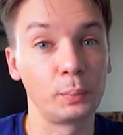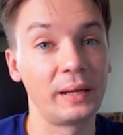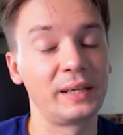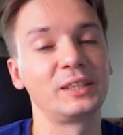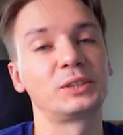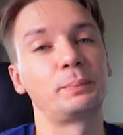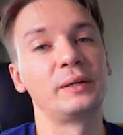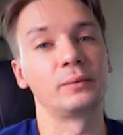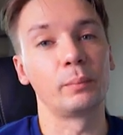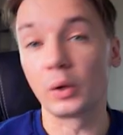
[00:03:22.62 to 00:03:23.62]
you make it
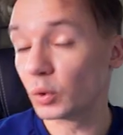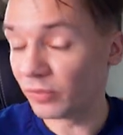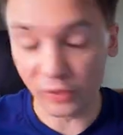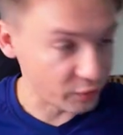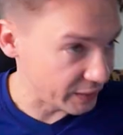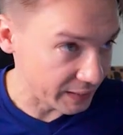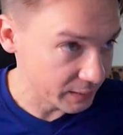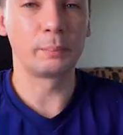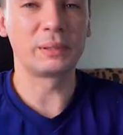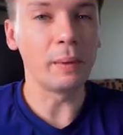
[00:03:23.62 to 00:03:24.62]
spin more
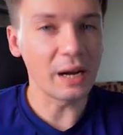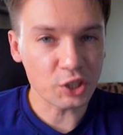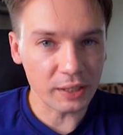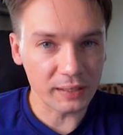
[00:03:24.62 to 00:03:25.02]
freely, but much